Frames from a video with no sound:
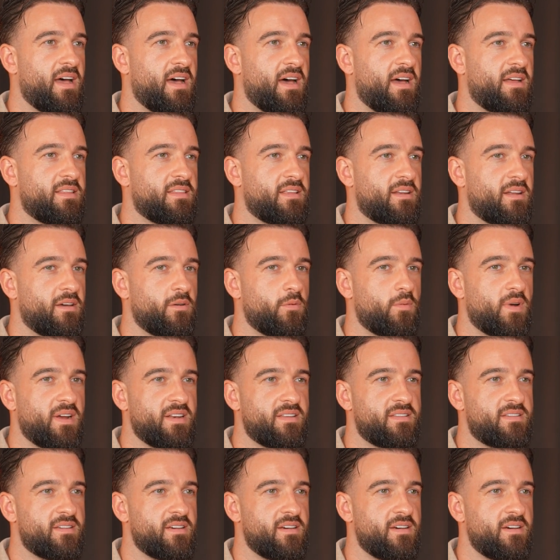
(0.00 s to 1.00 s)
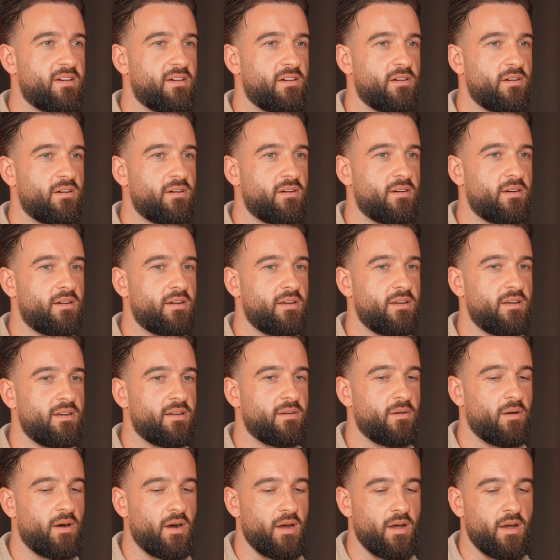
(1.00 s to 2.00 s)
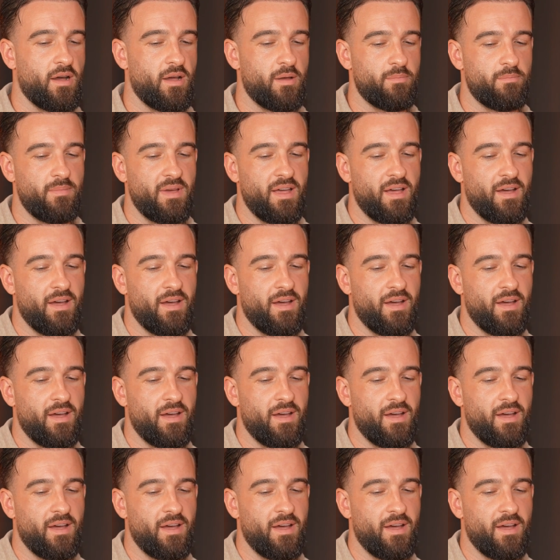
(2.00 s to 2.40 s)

And then I went to I